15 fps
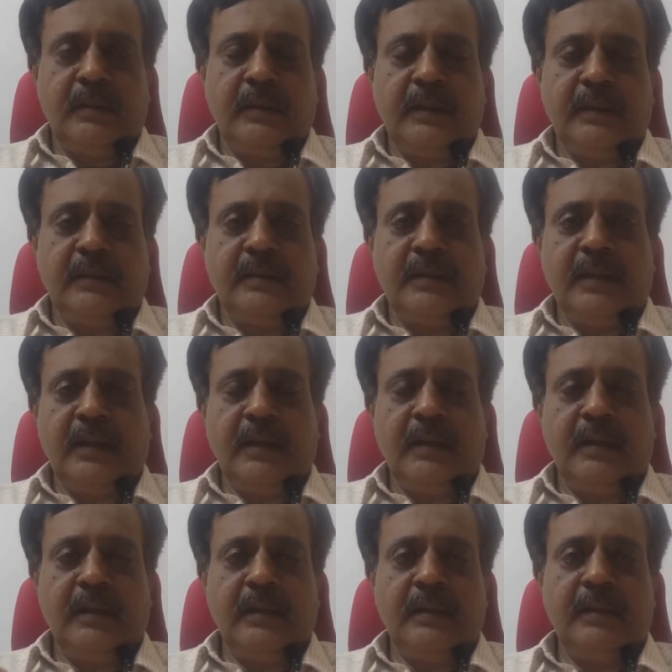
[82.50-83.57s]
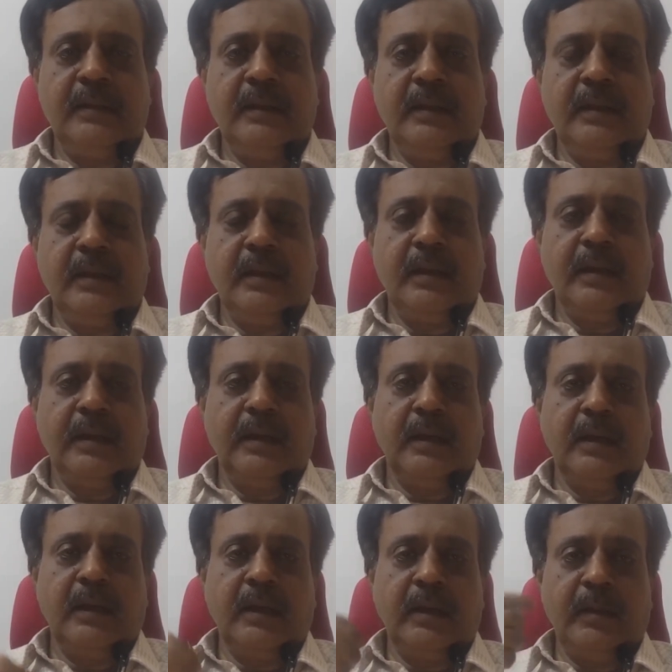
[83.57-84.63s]
things, and then
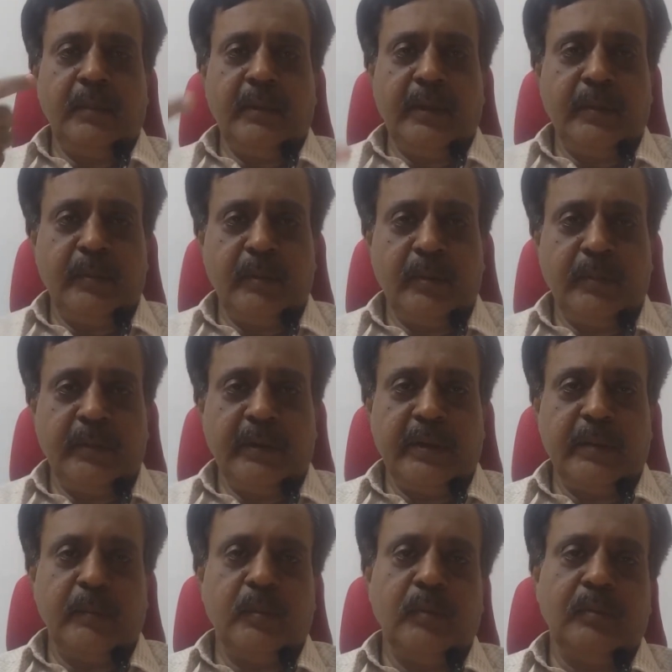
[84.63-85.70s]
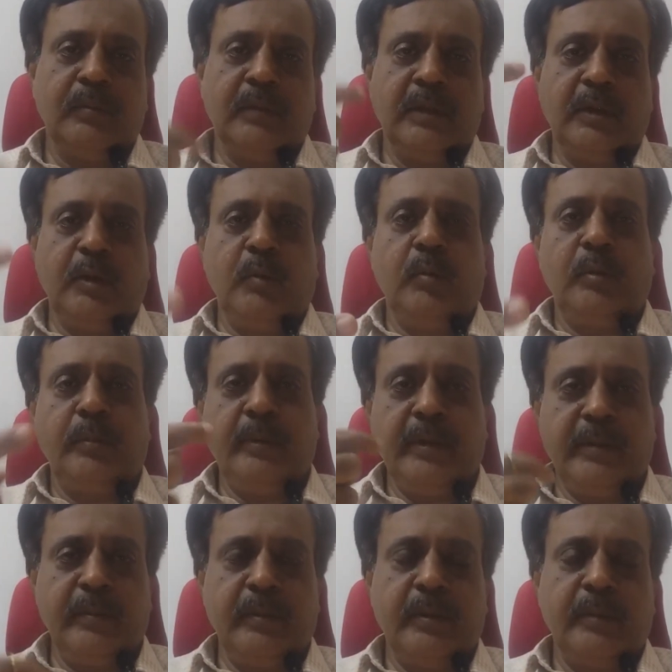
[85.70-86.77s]
I will be able to make a move, then you will be
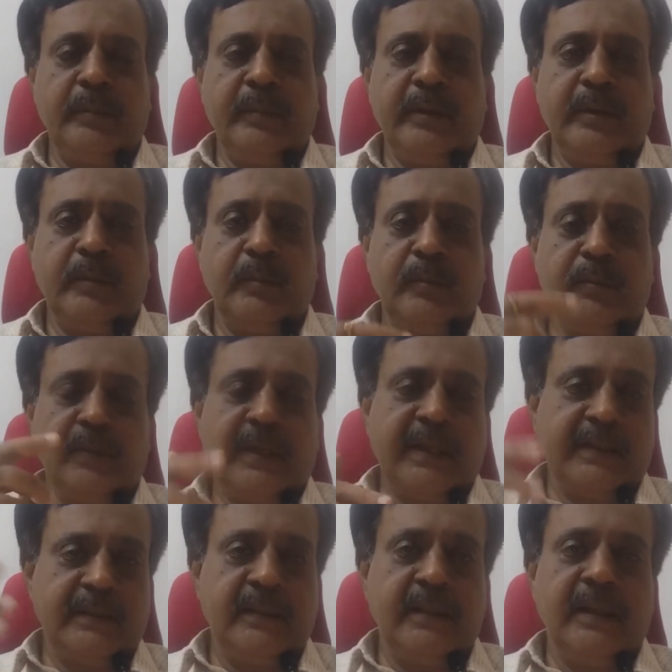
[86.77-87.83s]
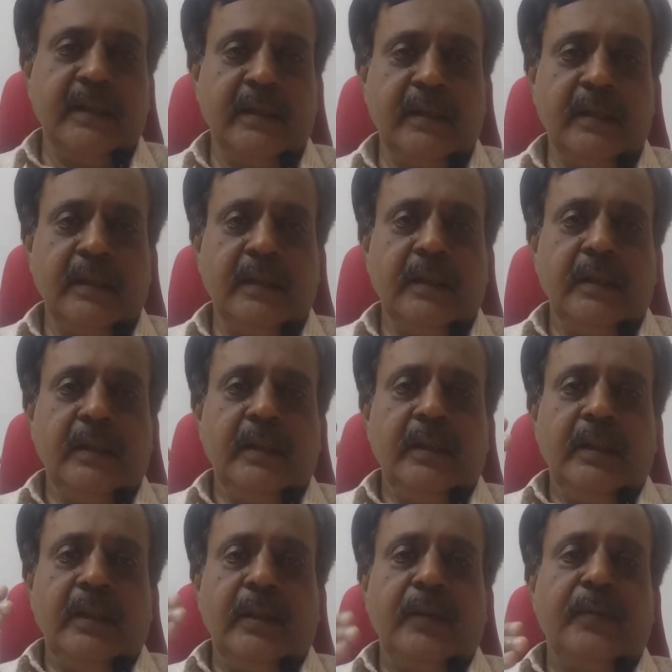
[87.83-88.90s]
able to make a move, like that.
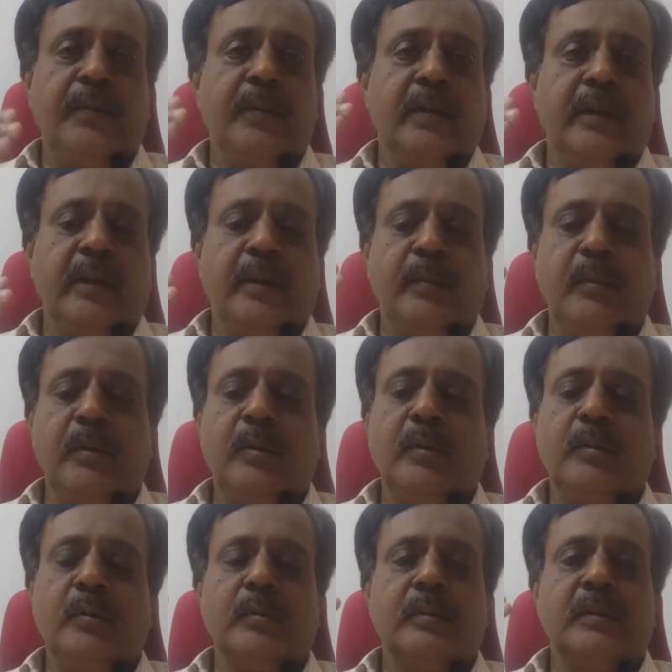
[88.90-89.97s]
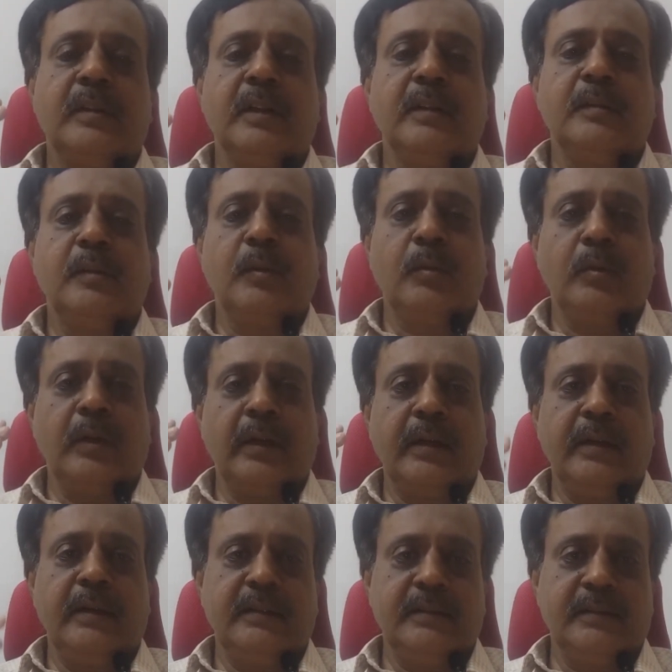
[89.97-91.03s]
If you are able to think through
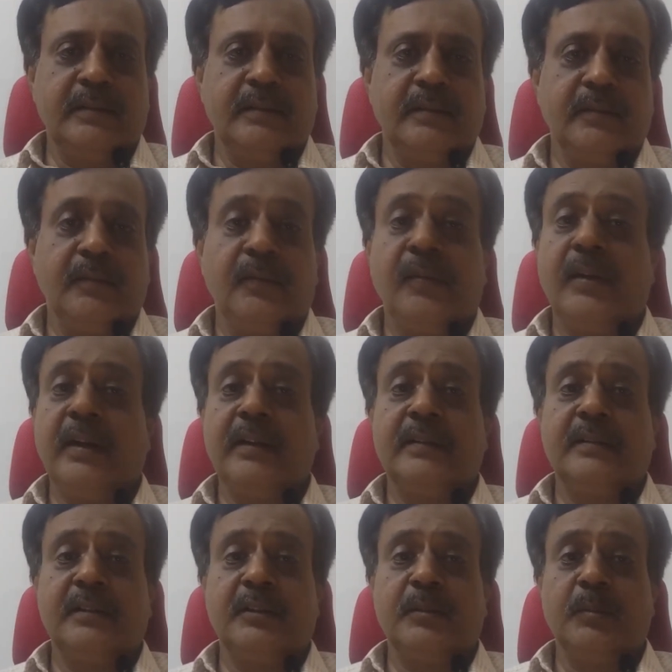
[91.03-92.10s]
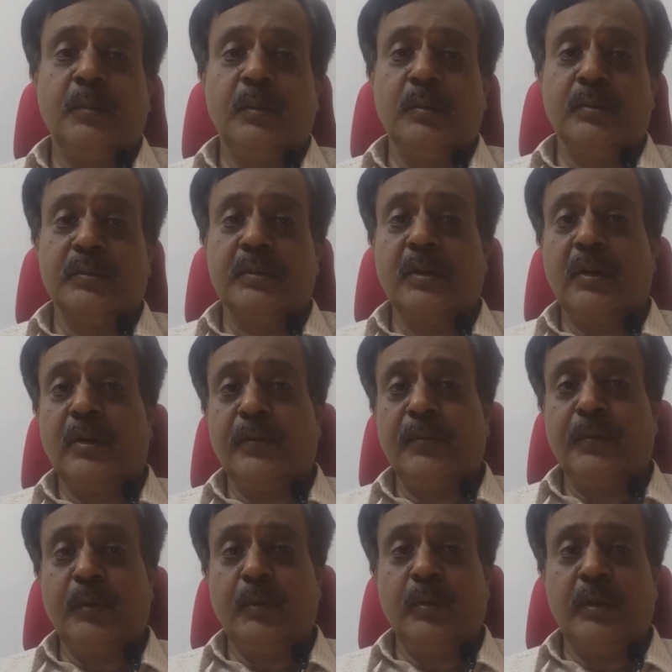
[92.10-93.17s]
at least 5 such moves
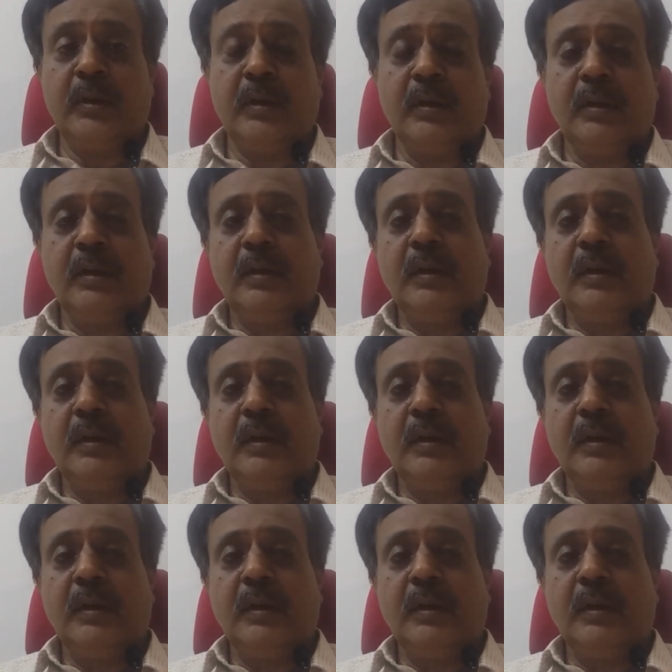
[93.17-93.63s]
of your